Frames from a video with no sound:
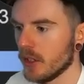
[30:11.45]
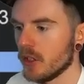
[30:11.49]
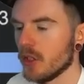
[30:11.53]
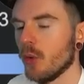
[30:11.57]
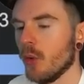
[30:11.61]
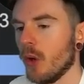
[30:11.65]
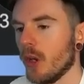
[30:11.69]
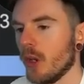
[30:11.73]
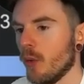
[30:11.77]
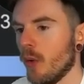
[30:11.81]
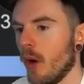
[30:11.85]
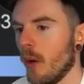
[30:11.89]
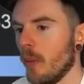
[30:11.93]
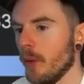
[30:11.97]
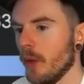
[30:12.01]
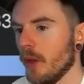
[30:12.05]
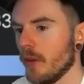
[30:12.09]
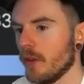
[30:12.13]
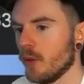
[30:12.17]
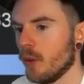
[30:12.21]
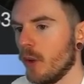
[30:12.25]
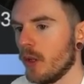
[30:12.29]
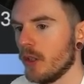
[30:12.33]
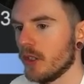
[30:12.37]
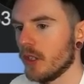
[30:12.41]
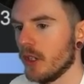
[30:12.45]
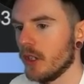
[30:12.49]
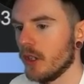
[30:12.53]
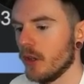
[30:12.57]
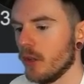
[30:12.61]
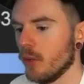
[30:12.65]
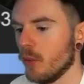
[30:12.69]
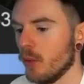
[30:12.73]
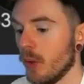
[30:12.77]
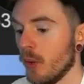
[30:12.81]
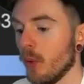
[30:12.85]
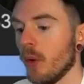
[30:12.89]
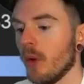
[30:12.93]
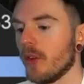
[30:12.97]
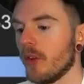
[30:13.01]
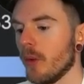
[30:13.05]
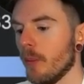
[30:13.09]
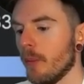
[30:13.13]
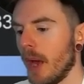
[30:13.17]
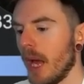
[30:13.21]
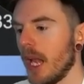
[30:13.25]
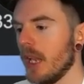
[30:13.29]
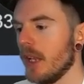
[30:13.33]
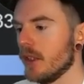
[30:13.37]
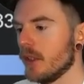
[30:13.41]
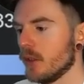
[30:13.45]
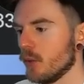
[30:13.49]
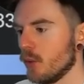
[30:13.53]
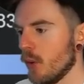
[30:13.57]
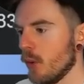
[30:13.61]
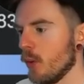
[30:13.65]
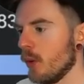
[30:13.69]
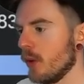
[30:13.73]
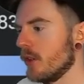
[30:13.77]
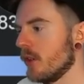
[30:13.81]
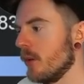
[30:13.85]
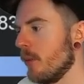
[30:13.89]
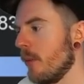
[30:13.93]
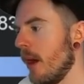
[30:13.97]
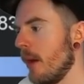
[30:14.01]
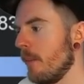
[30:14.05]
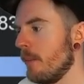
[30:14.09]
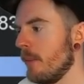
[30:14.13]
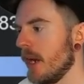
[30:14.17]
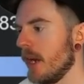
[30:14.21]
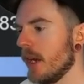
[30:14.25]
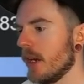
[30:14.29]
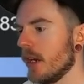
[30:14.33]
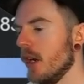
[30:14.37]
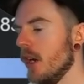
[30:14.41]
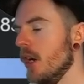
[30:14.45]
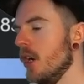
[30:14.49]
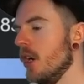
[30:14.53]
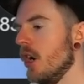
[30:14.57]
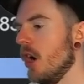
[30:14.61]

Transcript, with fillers: So what do our bluffs want to do? We want to balance, we want to bet big.